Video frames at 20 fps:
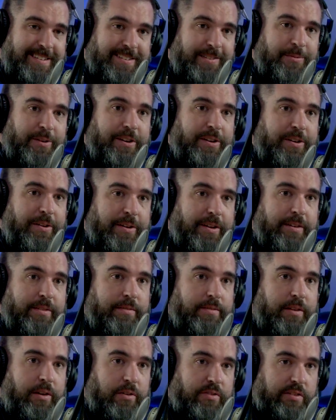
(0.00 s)
to where you
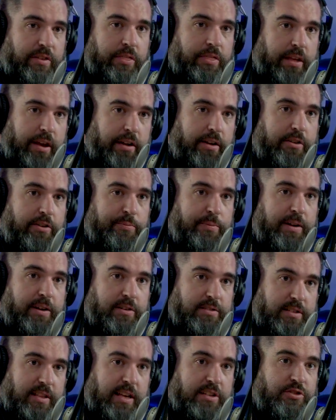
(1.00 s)
can use a Thayer's
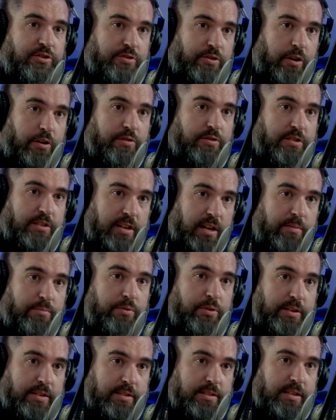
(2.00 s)
because of that Strong's
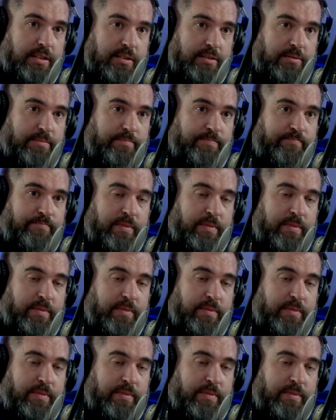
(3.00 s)
numbering system.